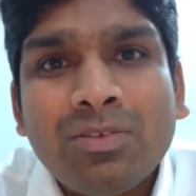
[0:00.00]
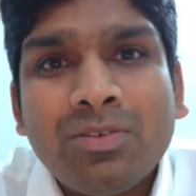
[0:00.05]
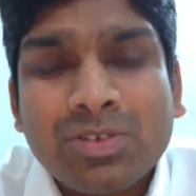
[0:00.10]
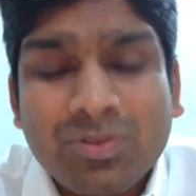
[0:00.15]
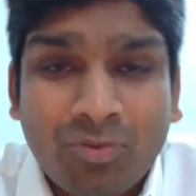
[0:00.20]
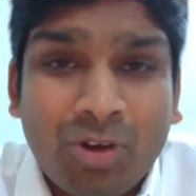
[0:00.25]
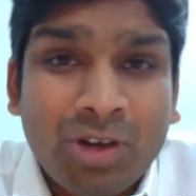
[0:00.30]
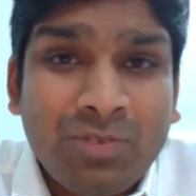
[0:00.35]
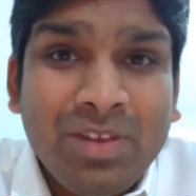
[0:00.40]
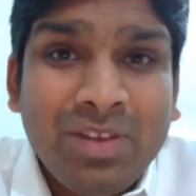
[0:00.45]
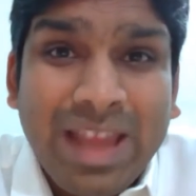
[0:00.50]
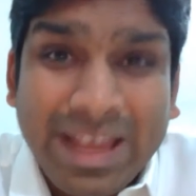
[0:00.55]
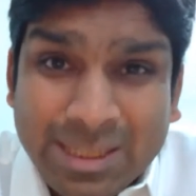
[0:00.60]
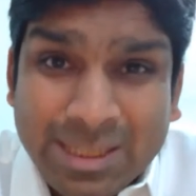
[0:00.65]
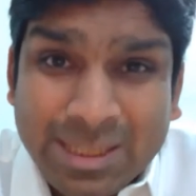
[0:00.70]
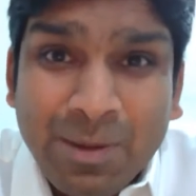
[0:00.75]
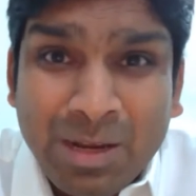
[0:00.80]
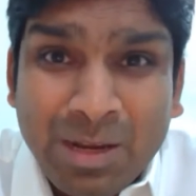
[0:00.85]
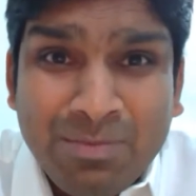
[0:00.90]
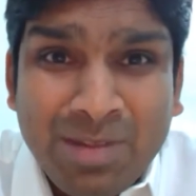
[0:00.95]
So what we'll
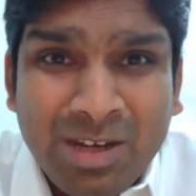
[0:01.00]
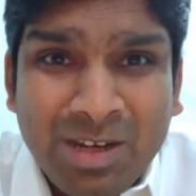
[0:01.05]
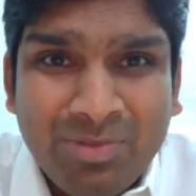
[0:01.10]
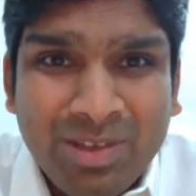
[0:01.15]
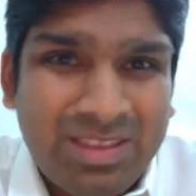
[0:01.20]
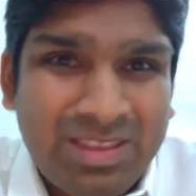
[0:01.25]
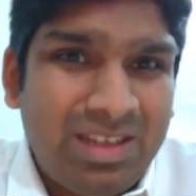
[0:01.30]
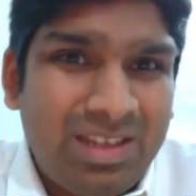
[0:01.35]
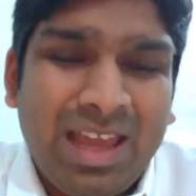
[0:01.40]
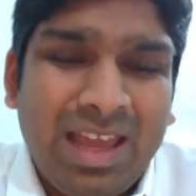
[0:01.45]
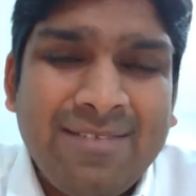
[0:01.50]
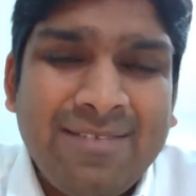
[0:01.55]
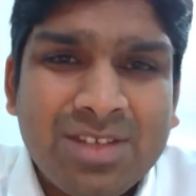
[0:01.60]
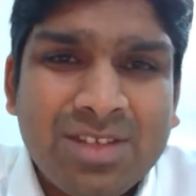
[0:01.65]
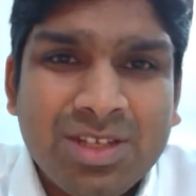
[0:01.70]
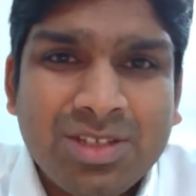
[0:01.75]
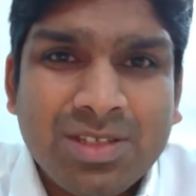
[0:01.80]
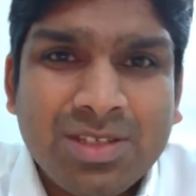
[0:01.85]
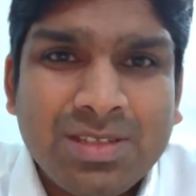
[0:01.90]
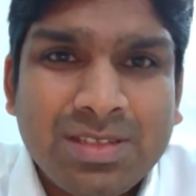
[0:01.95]
experiment with in live
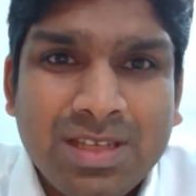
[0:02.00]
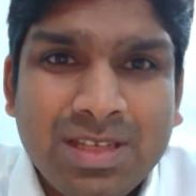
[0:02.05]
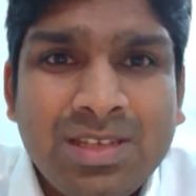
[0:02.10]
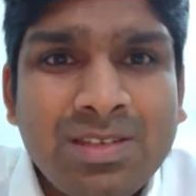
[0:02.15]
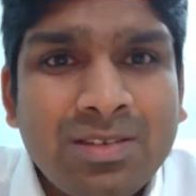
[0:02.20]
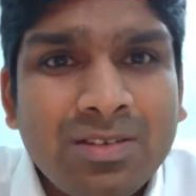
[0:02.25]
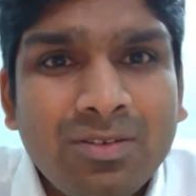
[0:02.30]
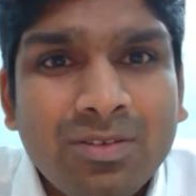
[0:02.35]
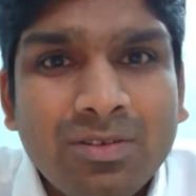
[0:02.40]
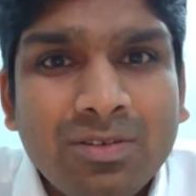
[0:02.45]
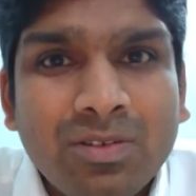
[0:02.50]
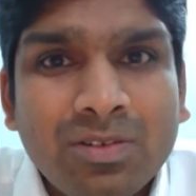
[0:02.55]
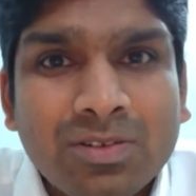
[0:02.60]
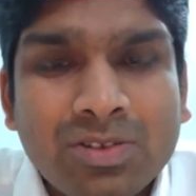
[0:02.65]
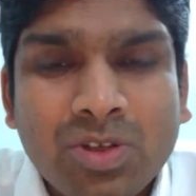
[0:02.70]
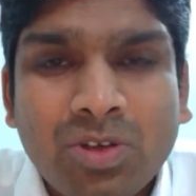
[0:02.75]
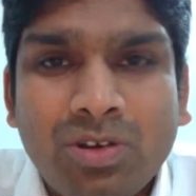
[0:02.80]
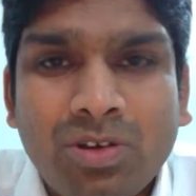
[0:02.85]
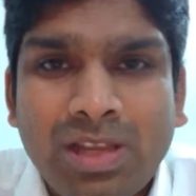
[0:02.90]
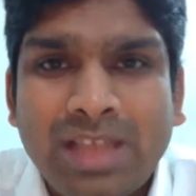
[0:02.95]
sessions is,
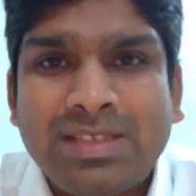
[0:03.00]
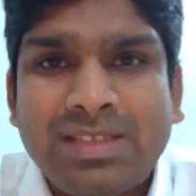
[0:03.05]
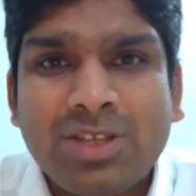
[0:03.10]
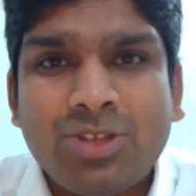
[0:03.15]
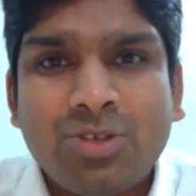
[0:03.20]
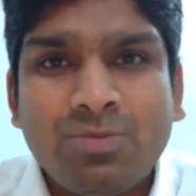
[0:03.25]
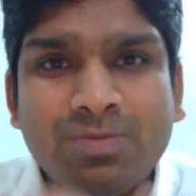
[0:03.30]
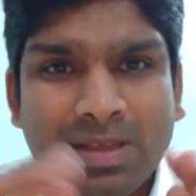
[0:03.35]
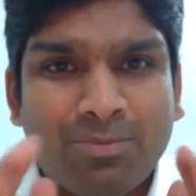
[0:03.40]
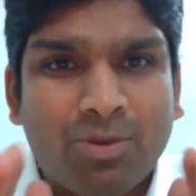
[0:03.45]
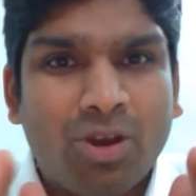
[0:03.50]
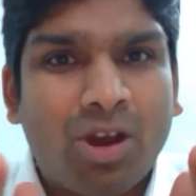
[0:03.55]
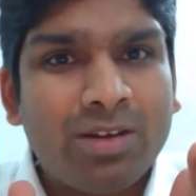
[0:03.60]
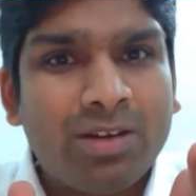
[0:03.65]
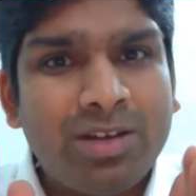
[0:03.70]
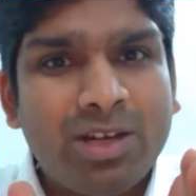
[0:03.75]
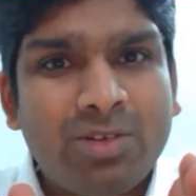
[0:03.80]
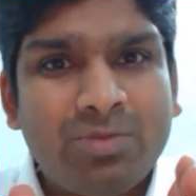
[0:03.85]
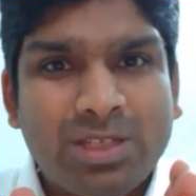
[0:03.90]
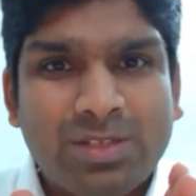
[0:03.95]
so let's assume some
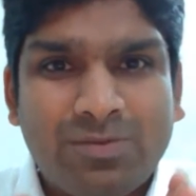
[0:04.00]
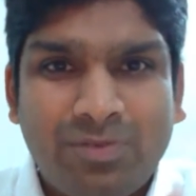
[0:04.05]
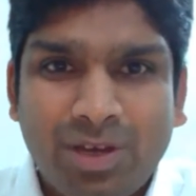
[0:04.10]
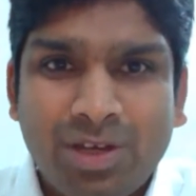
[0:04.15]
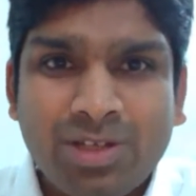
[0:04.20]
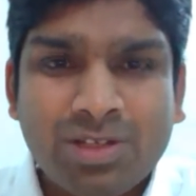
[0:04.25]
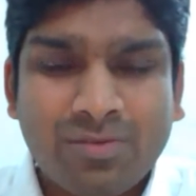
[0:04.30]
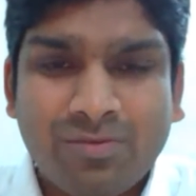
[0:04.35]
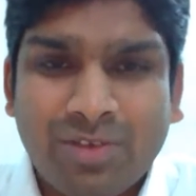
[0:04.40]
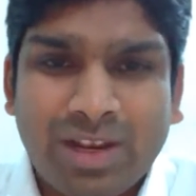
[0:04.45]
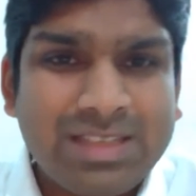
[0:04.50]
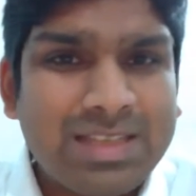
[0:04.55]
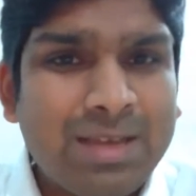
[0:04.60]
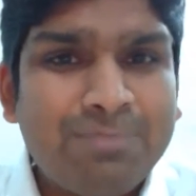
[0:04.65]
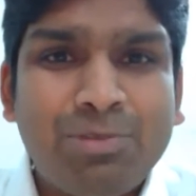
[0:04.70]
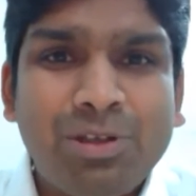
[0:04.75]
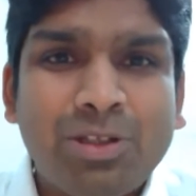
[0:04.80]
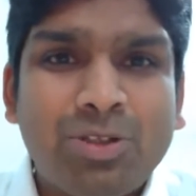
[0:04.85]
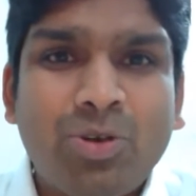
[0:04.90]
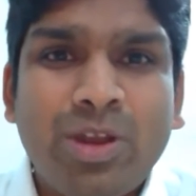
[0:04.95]
content was finished. For
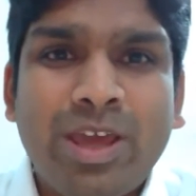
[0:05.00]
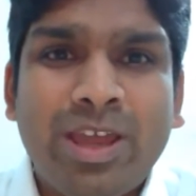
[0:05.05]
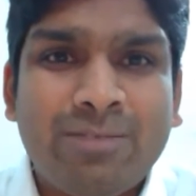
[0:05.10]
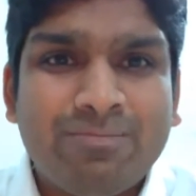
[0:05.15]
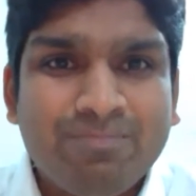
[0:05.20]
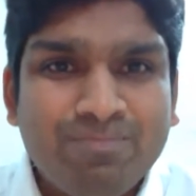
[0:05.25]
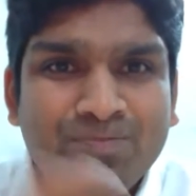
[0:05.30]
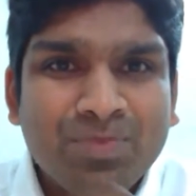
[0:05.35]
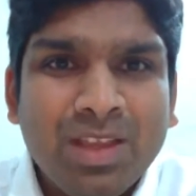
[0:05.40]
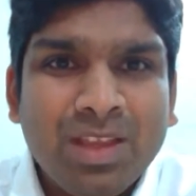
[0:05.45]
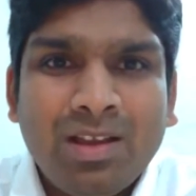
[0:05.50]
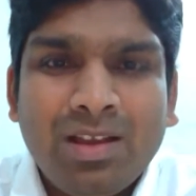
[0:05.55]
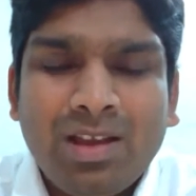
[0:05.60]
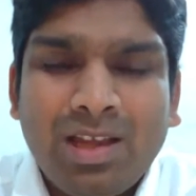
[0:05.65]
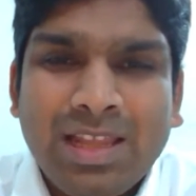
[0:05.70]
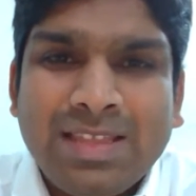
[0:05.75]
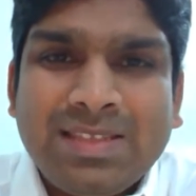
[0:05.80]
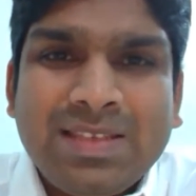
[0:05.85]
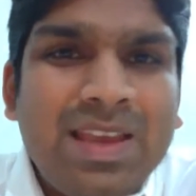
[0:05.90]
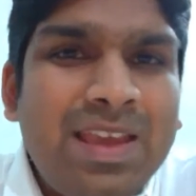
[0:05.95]
example, today,
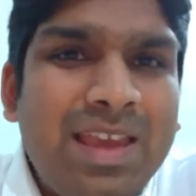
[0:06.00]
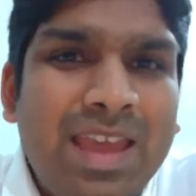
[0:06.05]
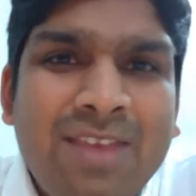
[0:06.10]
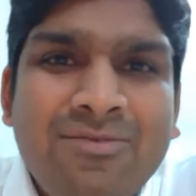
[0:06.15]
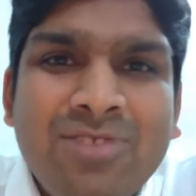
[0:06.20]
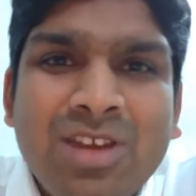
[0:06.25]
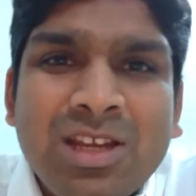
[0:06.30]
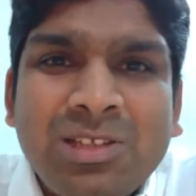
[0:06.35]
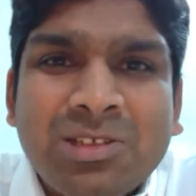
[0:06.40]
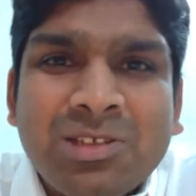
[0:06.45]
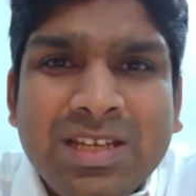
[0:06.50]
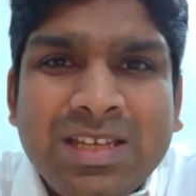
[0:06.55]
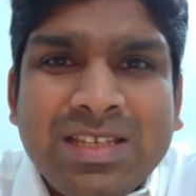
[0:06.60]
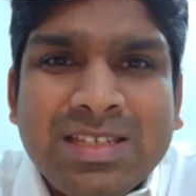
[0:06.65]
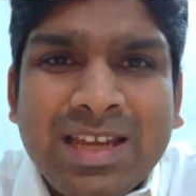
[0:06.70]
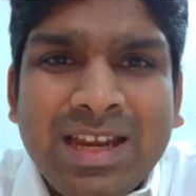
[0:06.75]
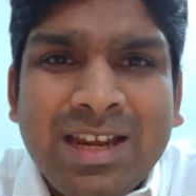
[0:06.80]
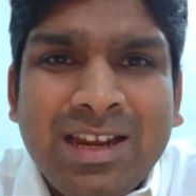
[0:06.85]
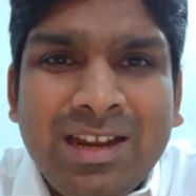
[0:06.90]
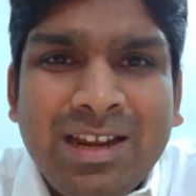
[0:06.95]
let's say AVL
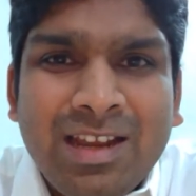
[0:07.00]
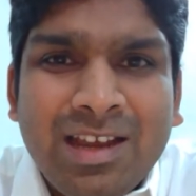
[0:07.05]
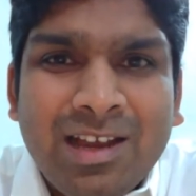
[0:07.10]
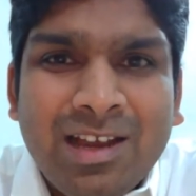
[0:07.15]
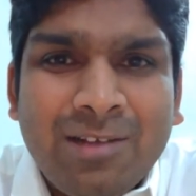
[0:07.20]
trees and